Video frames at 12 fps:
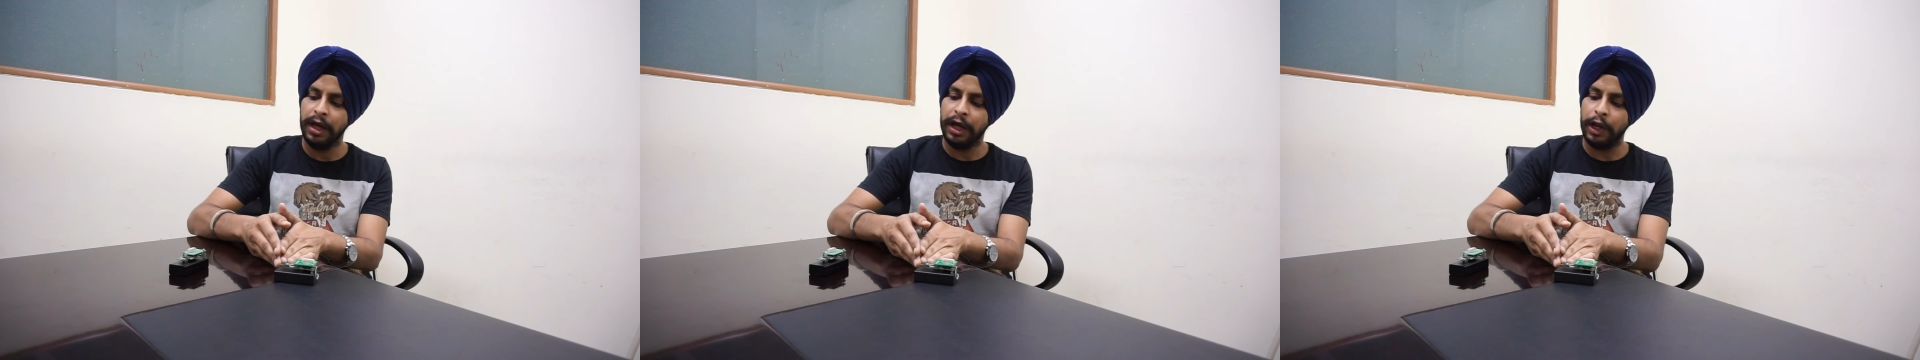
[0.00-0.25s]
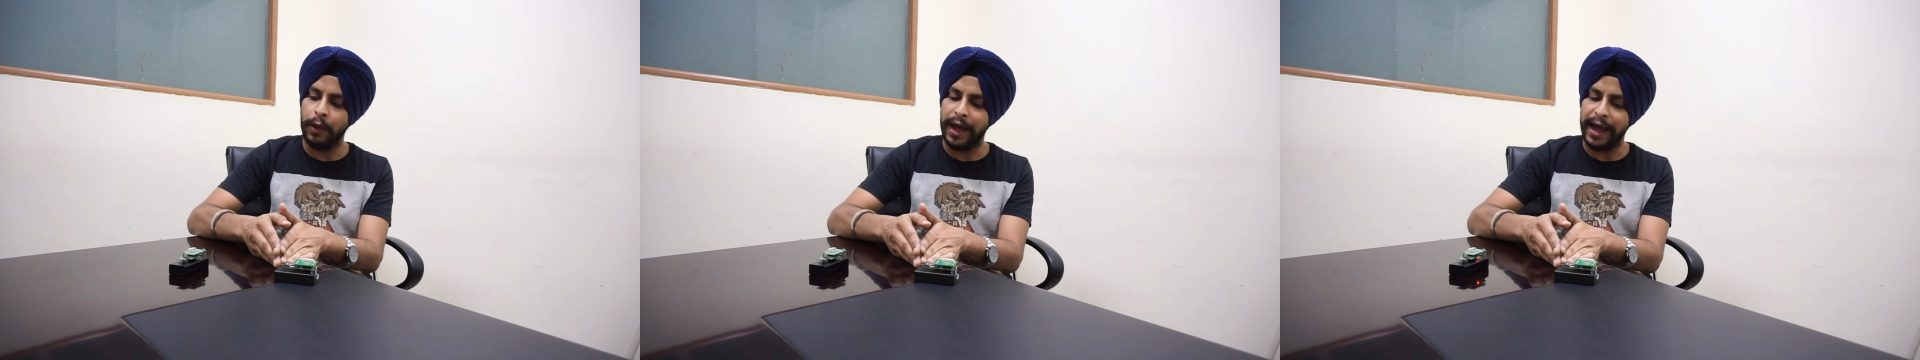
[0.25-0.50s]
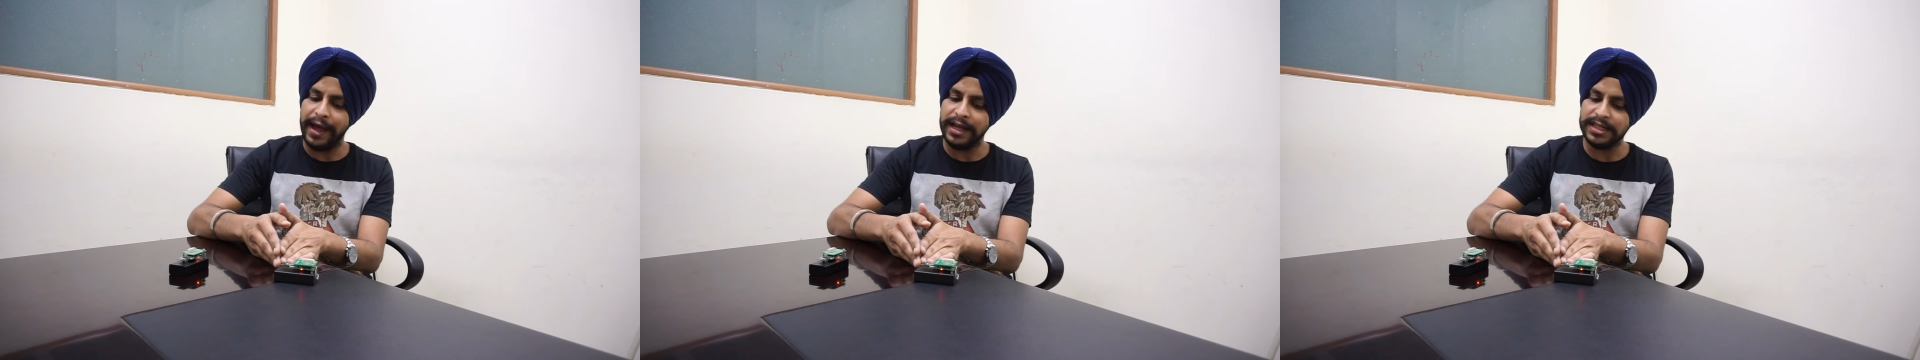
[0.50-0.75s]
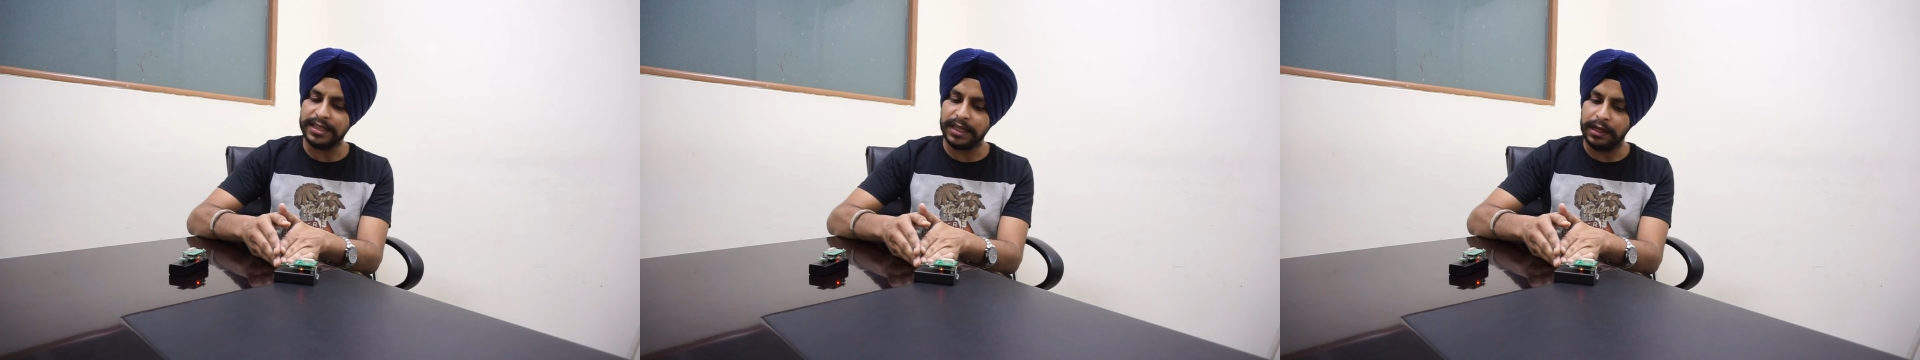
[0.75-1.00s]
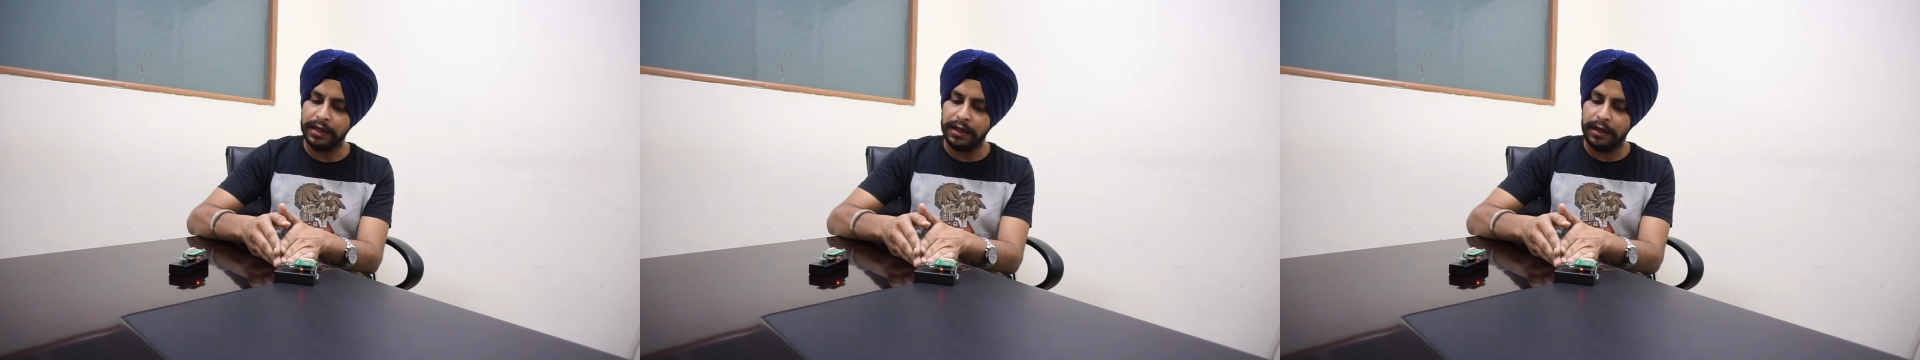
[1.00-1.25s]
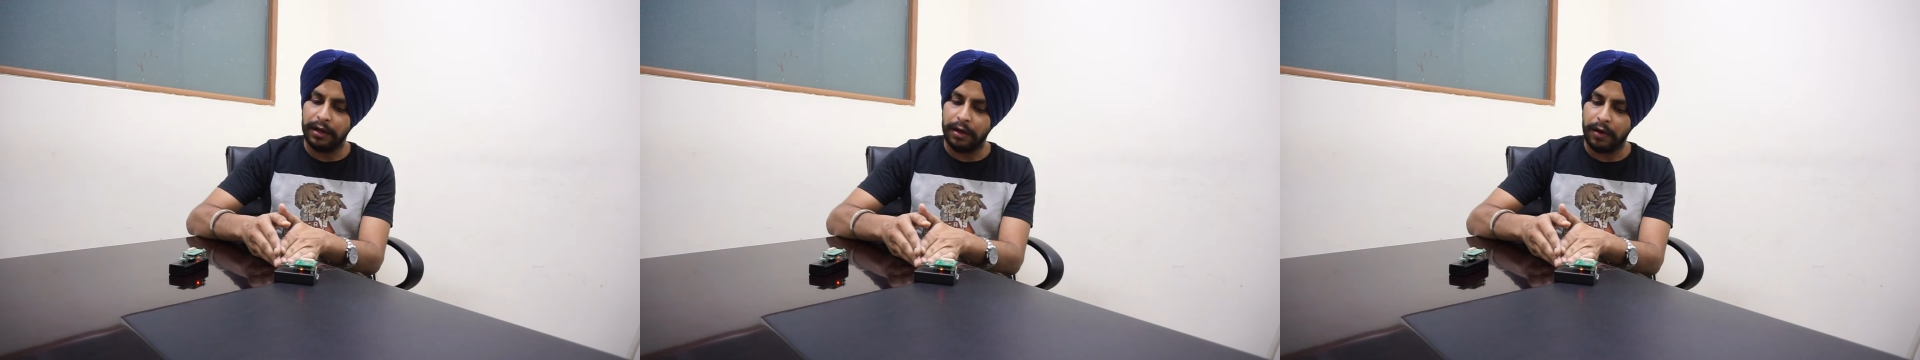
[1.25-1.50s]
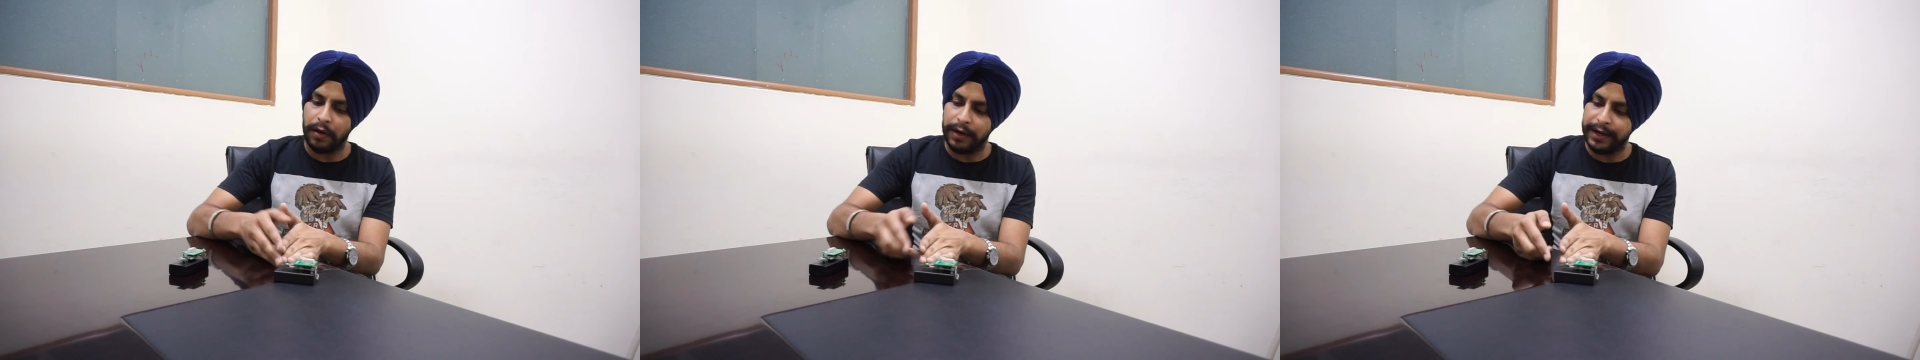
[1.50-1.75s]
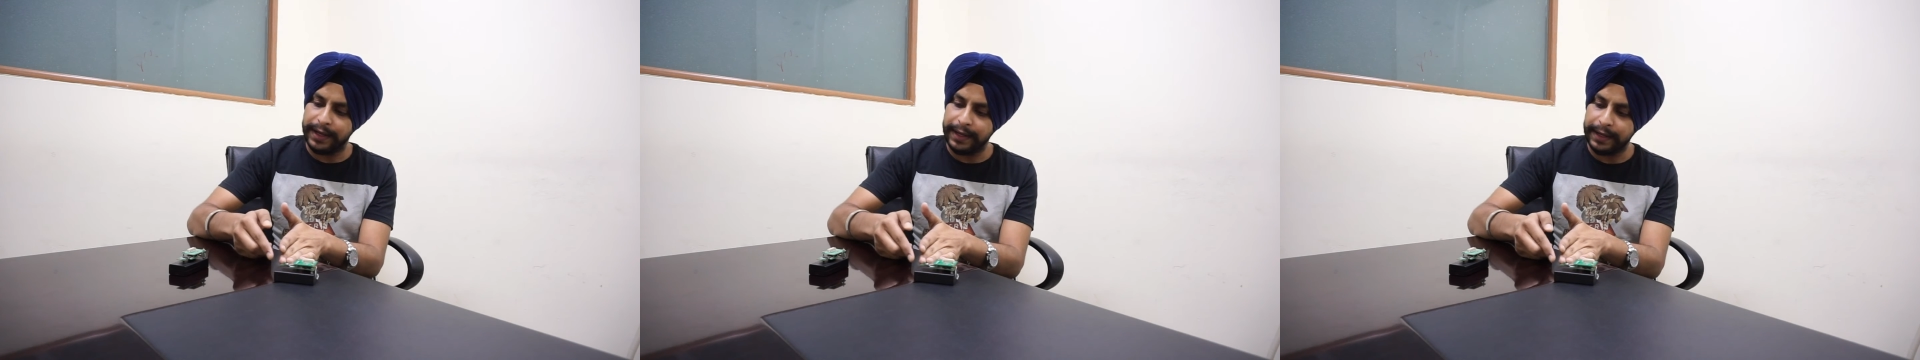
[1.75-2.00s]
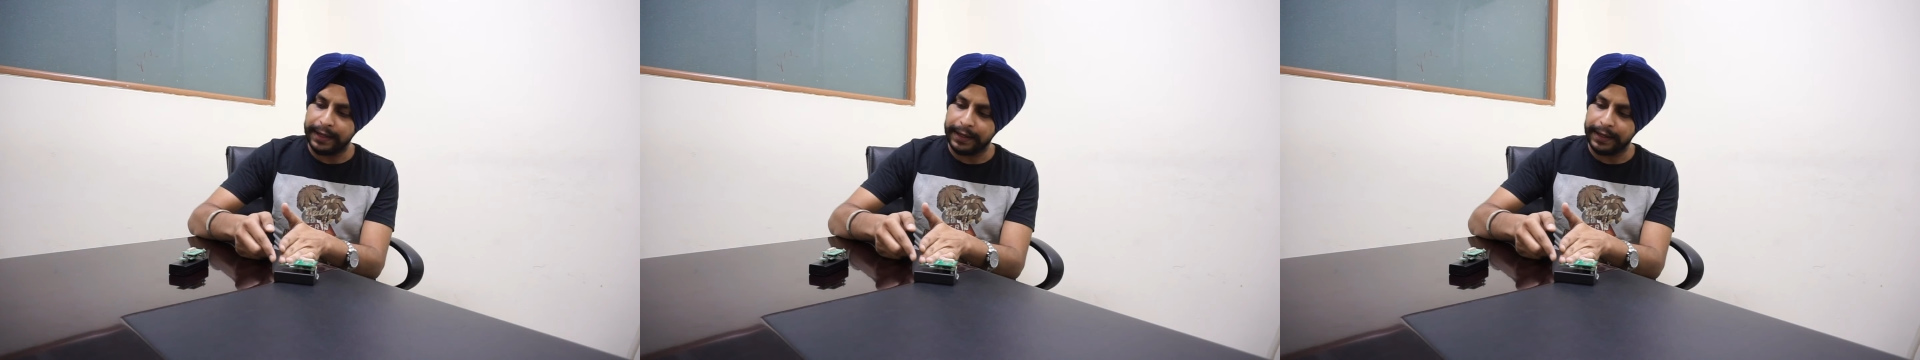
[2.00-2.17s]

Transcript: Now as already